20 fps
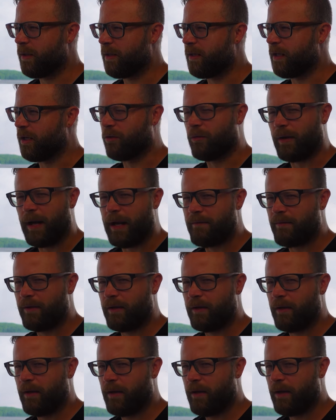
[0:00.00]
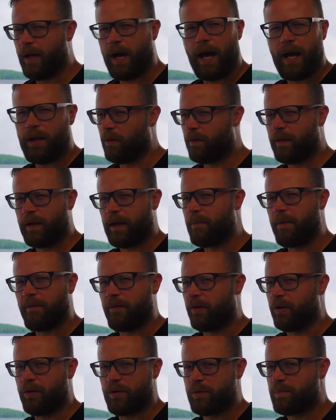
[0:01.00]
it and engraving, I don't think I'm ever
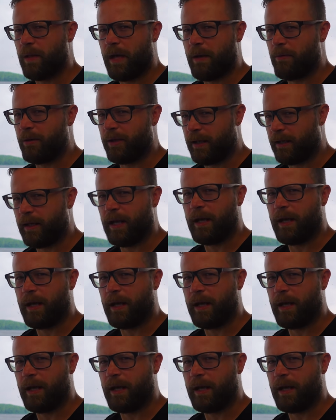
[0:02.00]
going to use plywood again.